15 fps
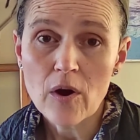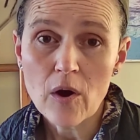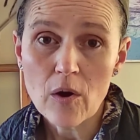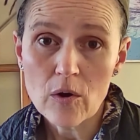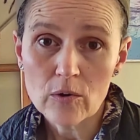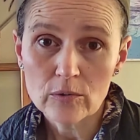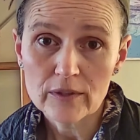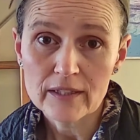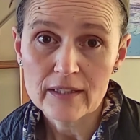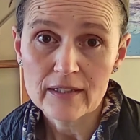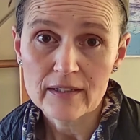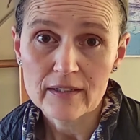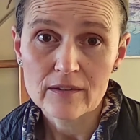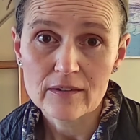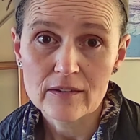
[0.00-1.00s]

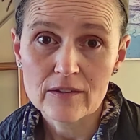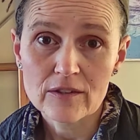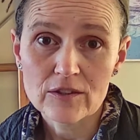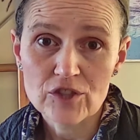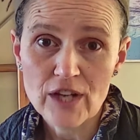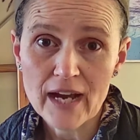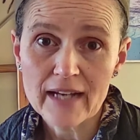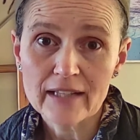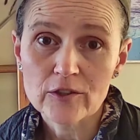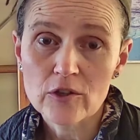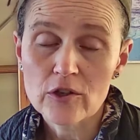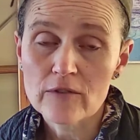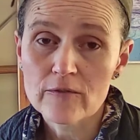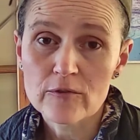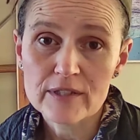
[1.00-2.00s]
holding the child
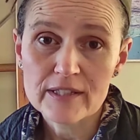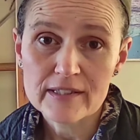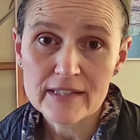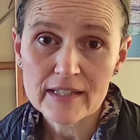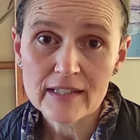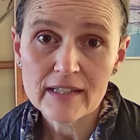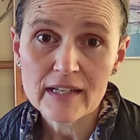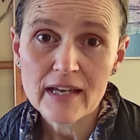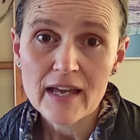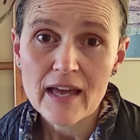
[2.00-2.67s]
over a sink